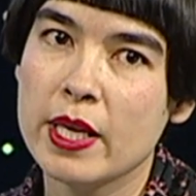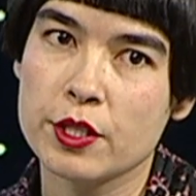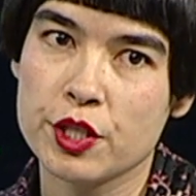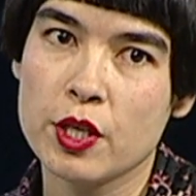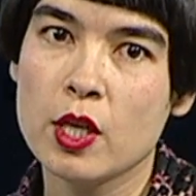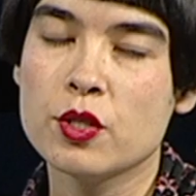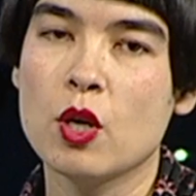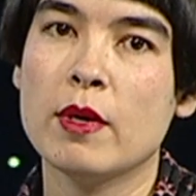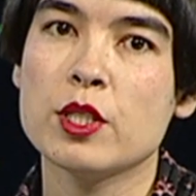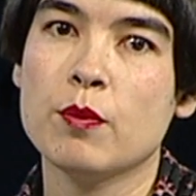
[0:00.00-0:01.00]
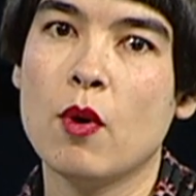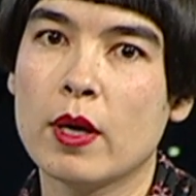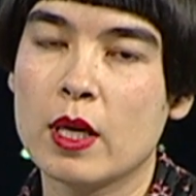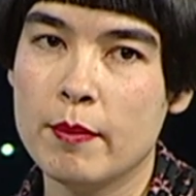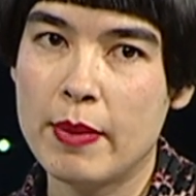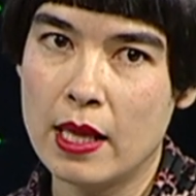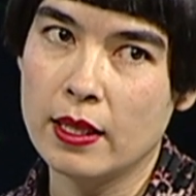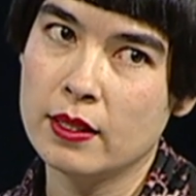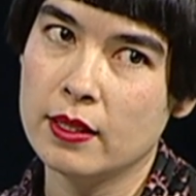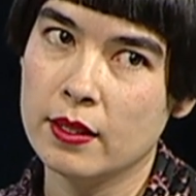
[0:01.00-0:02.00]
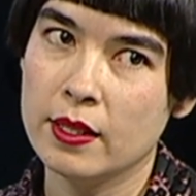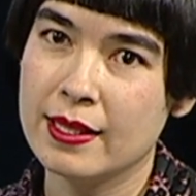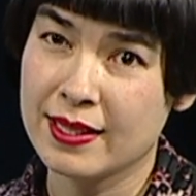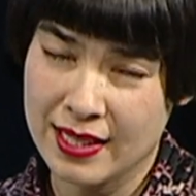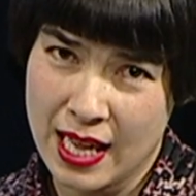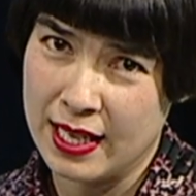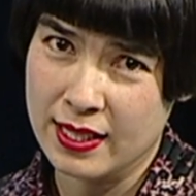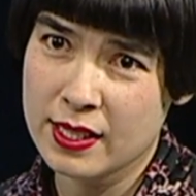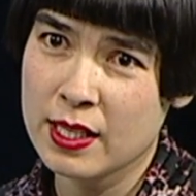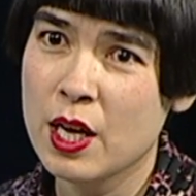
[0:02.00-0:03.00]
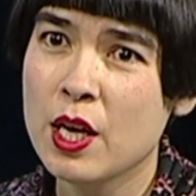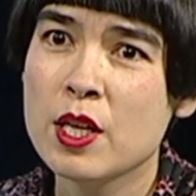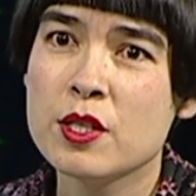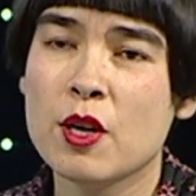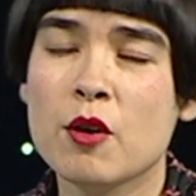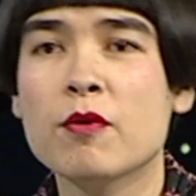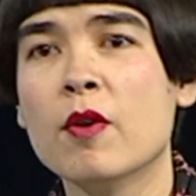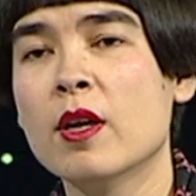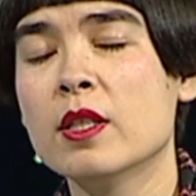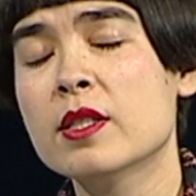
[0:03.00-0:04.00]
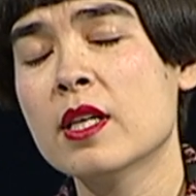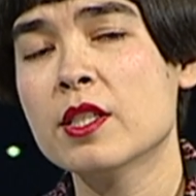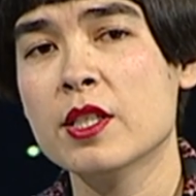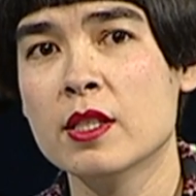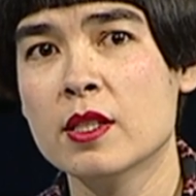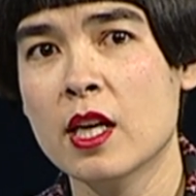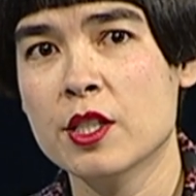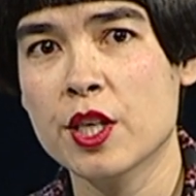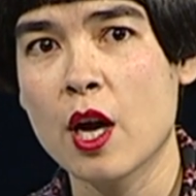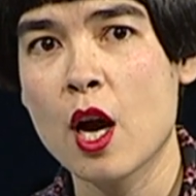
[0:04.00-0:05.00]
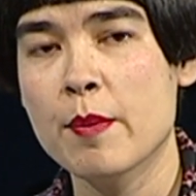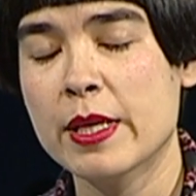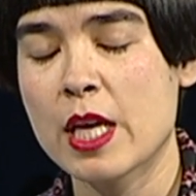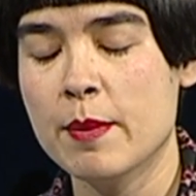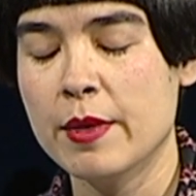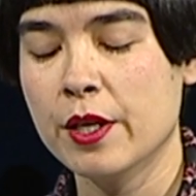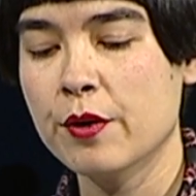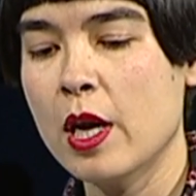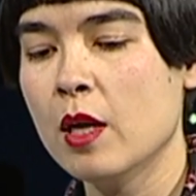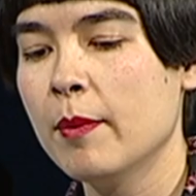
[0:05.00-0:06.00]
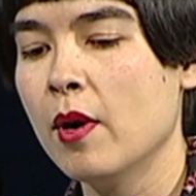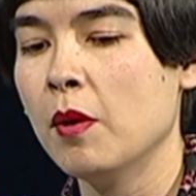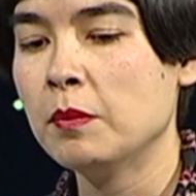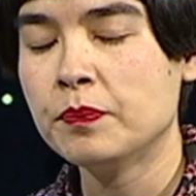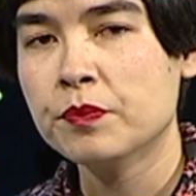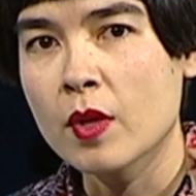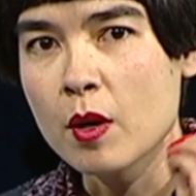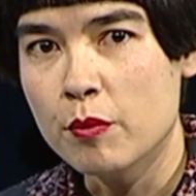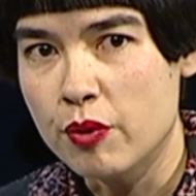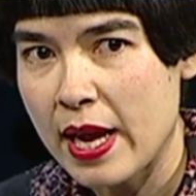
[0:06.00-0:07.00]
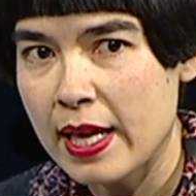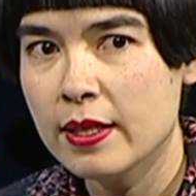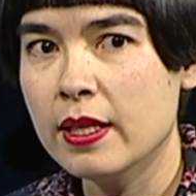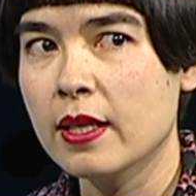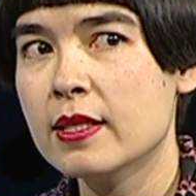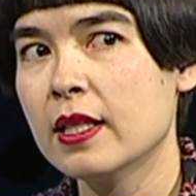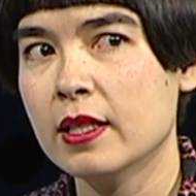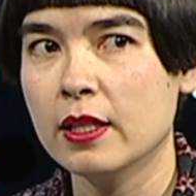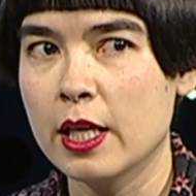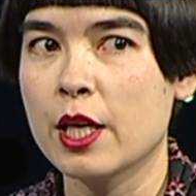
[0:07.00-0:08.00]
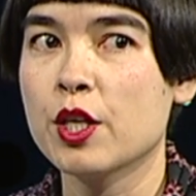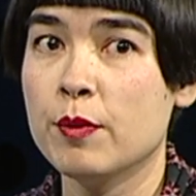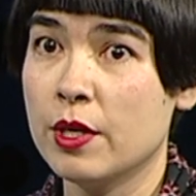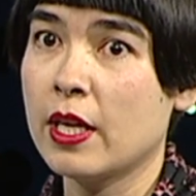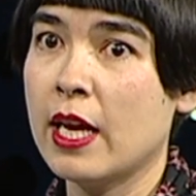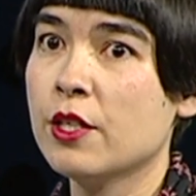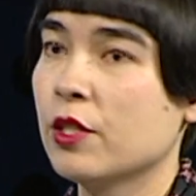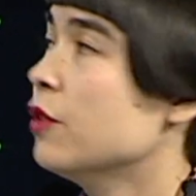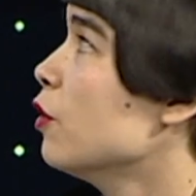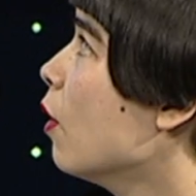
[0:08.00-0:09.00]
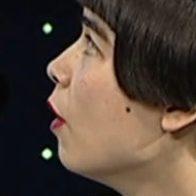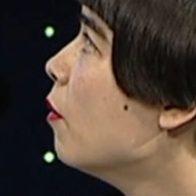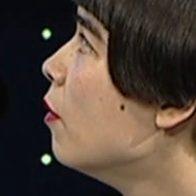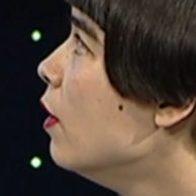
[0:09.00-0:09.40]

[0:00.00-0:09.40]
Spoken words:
pitch so much more compelling to his clients. So for Saatchi & Saatchi, art became an incredible branding, signaling, and communication tool.